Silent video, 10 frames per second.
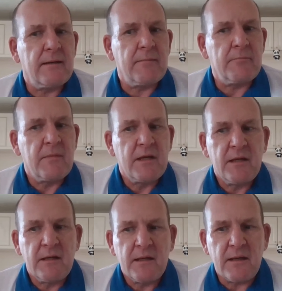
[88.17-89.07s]

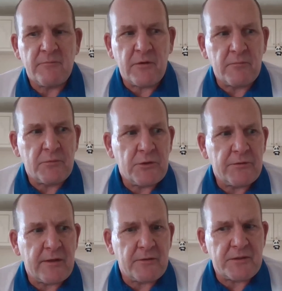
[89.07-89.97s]
And
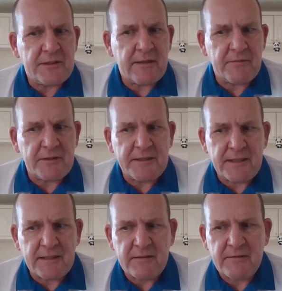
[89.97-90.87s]
from
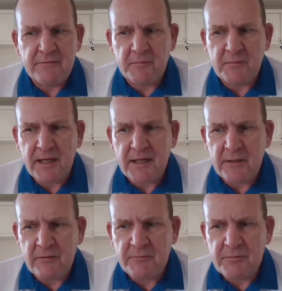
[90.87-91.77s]
2017, from
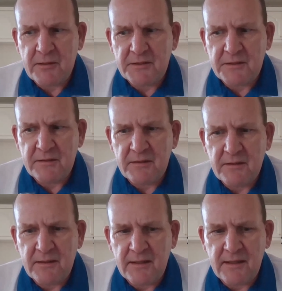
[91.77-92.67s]
getting out of prison,
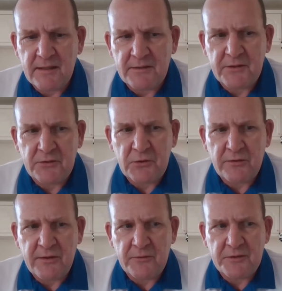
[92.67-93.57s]
to
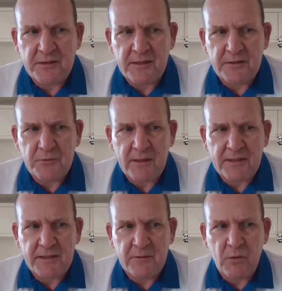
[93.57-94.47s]

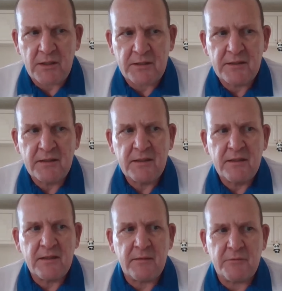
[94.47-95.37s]
2021,
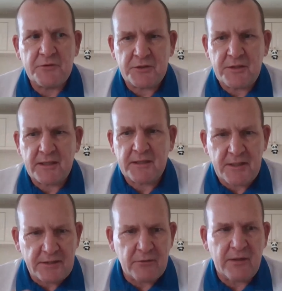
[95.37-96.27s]
it was just a
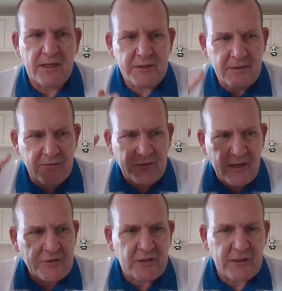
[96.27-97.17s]
continuation
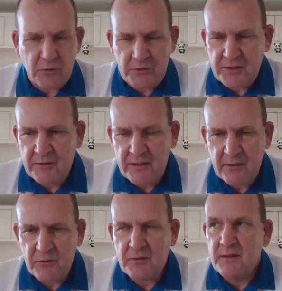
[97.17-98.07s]
of gradually going
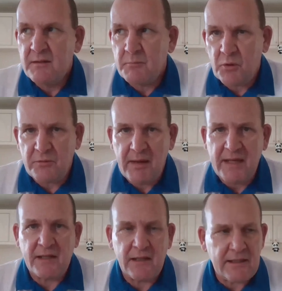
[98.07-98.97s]
downhill, both
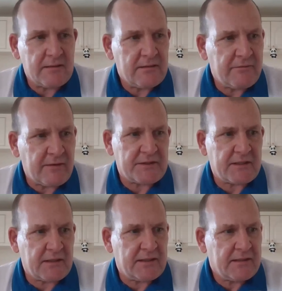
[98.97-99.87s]
mentally,
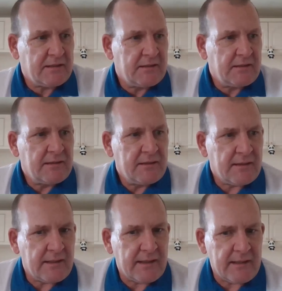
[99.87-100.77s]
physically,
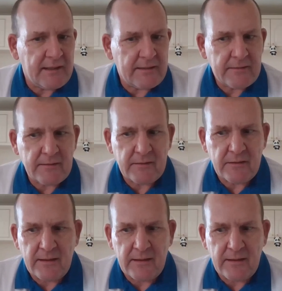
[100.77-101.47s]
and